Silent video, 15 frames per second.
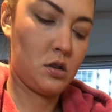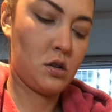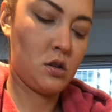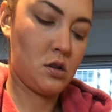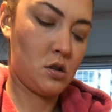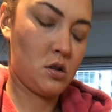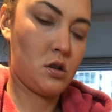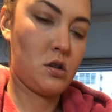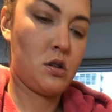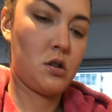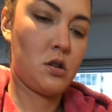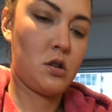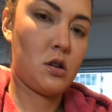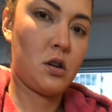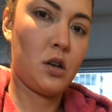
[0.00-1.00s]

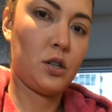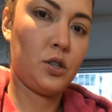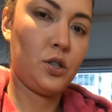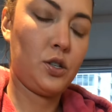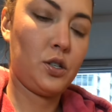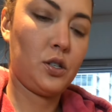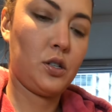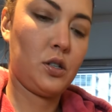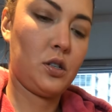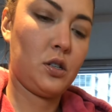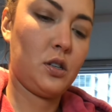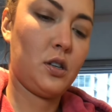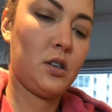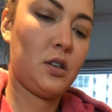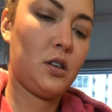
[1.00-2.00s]
I'll just
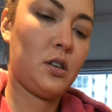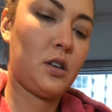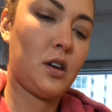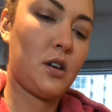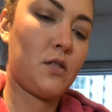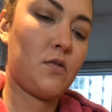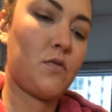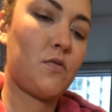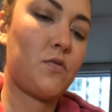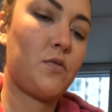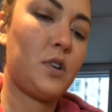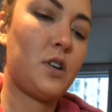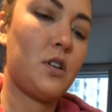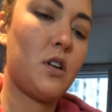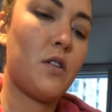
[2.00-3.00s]
get
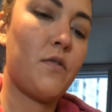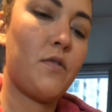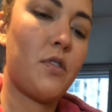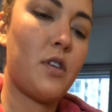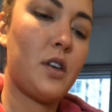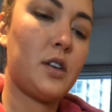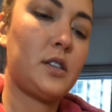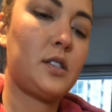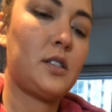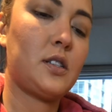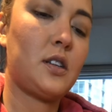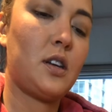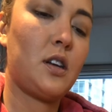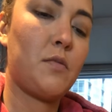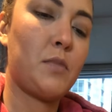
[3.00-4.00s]
rid of this
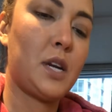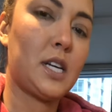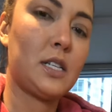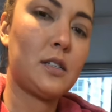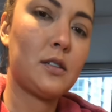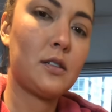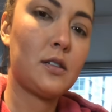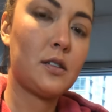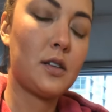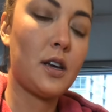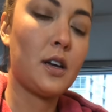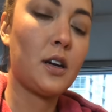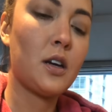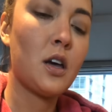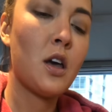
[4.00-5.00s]
in my
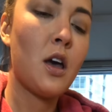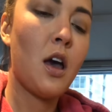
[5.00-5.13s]
sink.